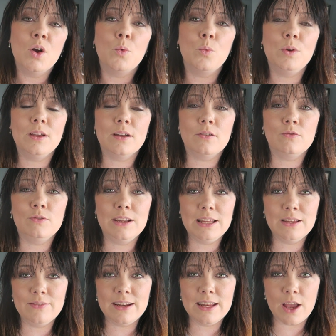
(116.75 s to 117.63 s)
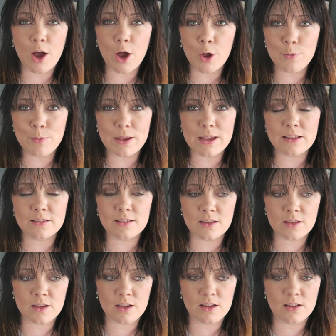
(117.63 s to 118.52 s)
we are really, really hoping
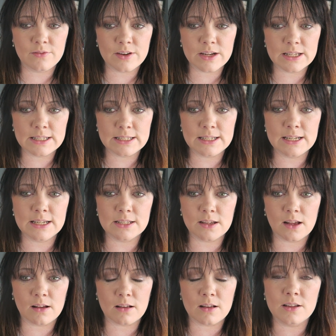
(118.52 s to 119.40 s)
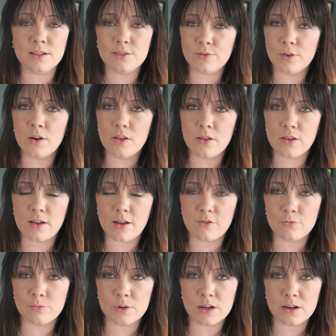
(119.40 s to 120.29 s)
that the universities are going to follow the
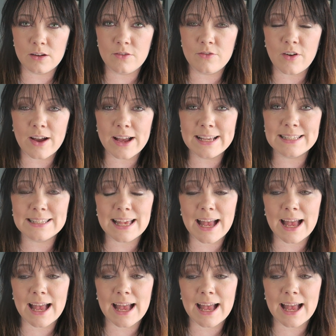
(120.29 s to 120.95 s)
government advice